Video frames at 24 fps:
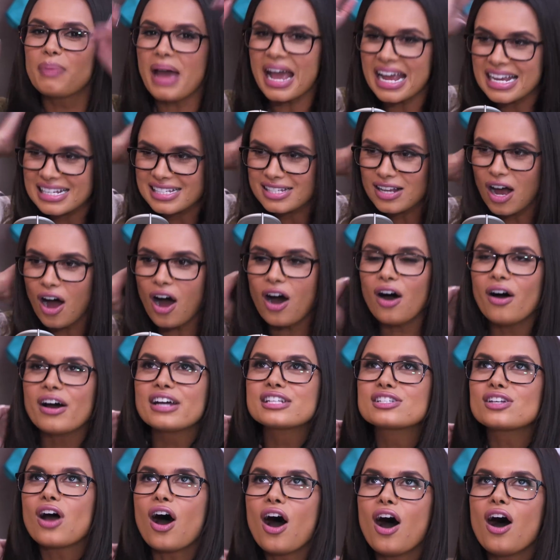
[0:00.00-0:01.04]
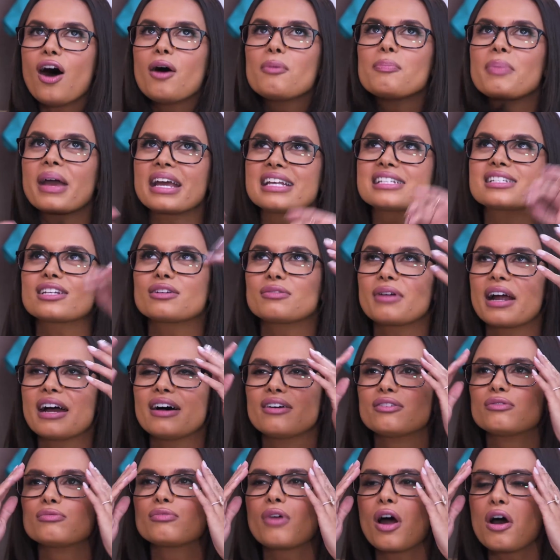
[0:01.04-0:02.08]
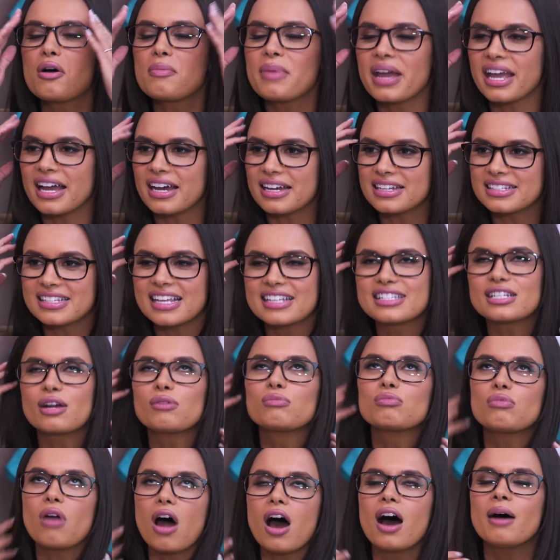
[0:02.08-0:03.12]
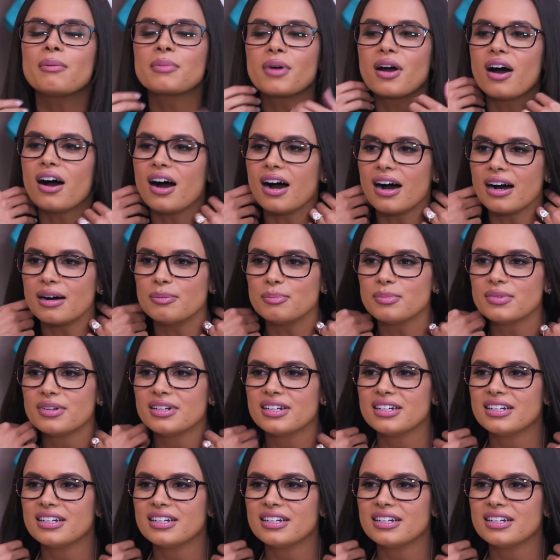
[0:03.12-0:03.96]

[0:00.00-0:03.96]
It's all based around romance. It's a rom-com.